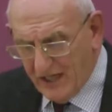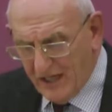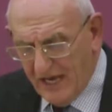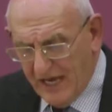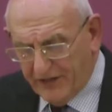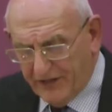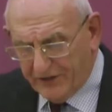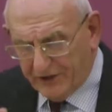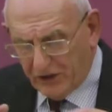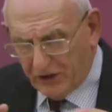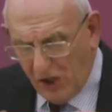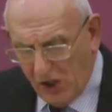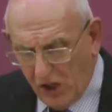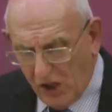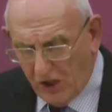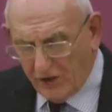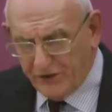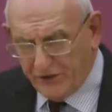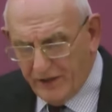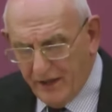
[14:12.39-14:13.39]
in
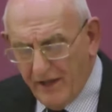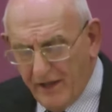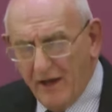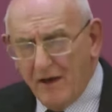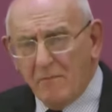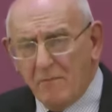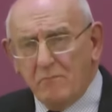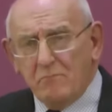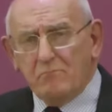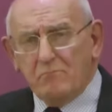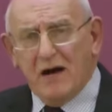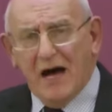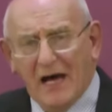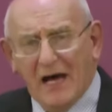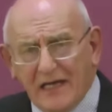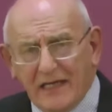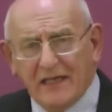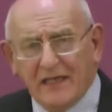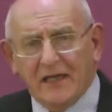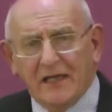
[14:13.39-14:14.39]
God,
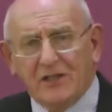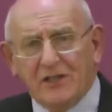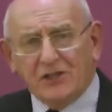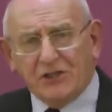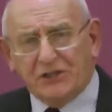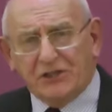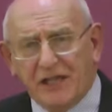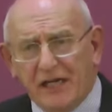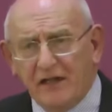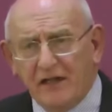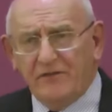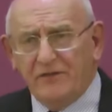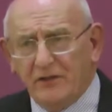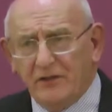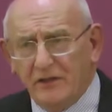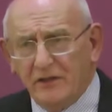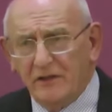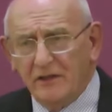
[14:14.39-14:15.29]
my Savior.